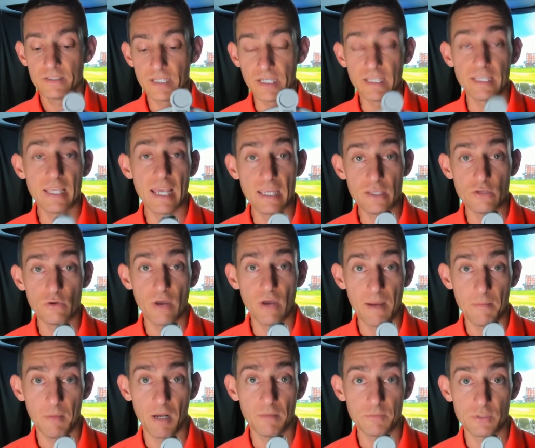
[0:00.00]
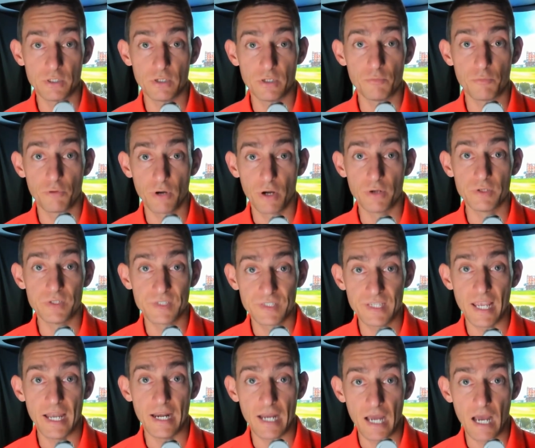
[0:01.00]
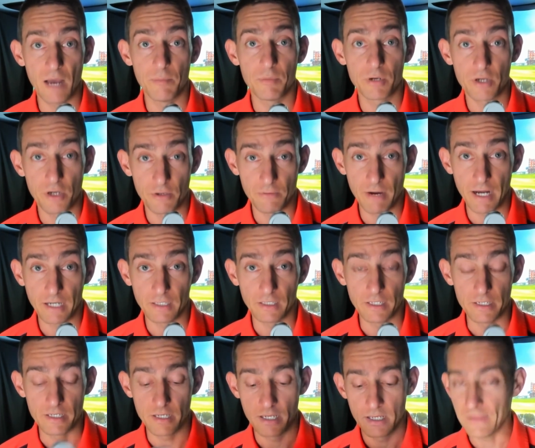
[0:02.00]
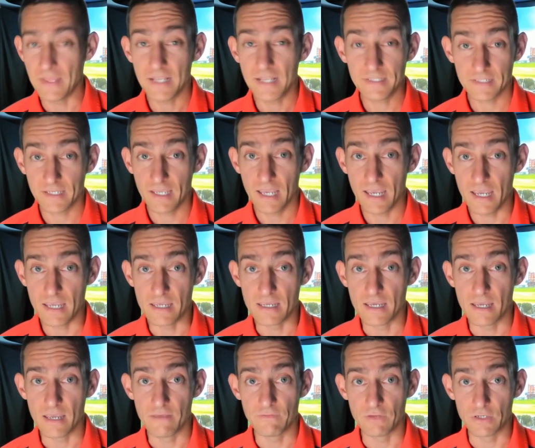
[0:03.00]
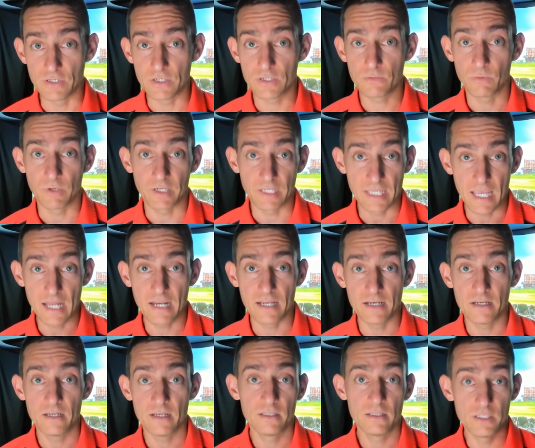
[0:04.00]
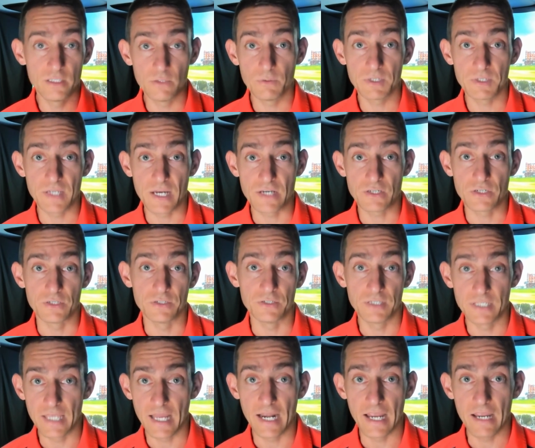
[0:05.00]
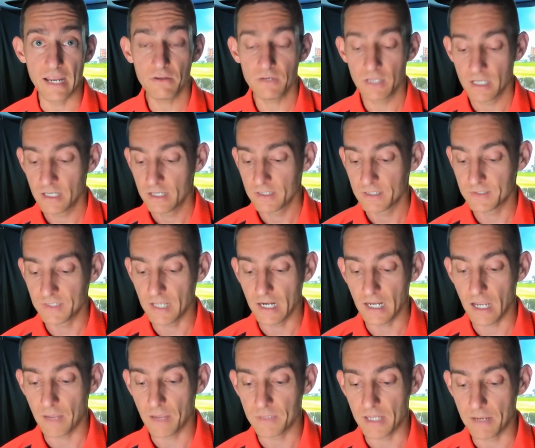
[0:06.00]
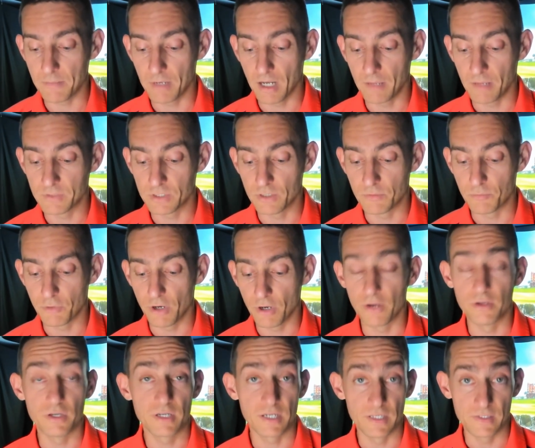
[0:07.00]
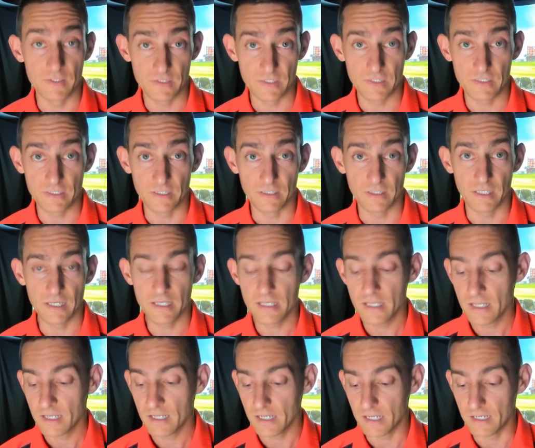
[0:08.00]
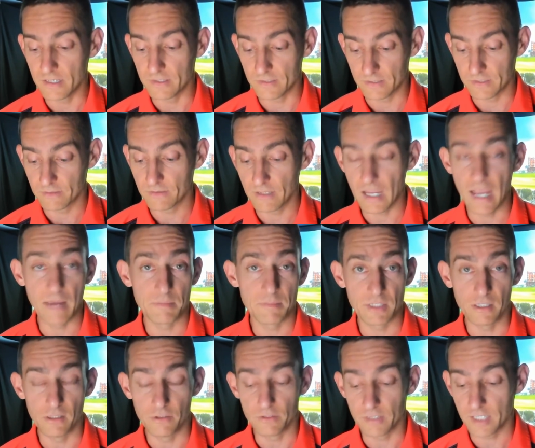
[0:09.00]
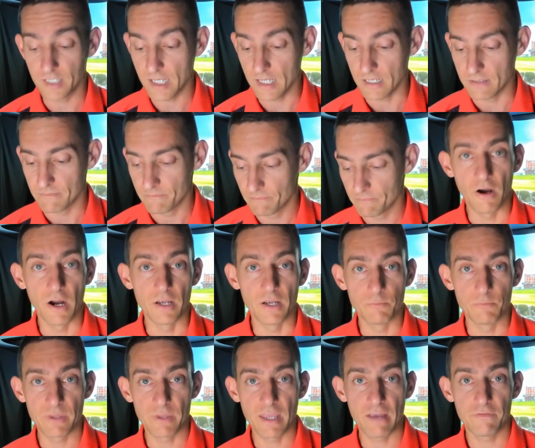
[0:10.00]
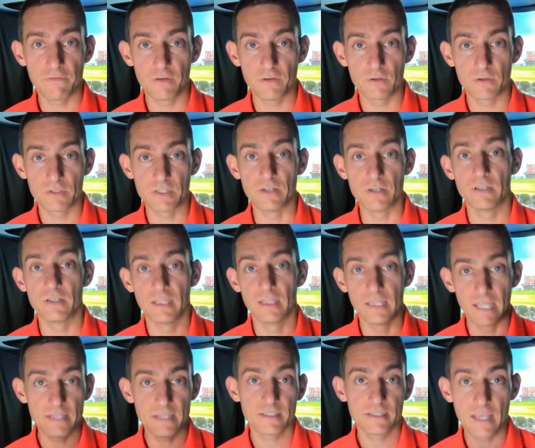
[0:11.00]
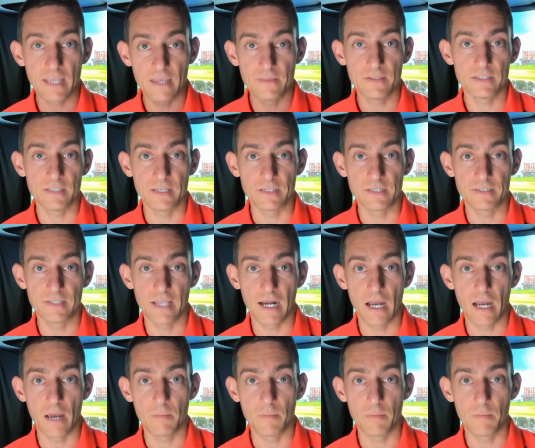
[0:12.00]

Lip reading: to get your MLM2PRO set up correctly. And that's key if you just want to get in, do a session, get out. Setting up the MLM2PRO consistently is absolute key. All right, without further ado, let's get this thing set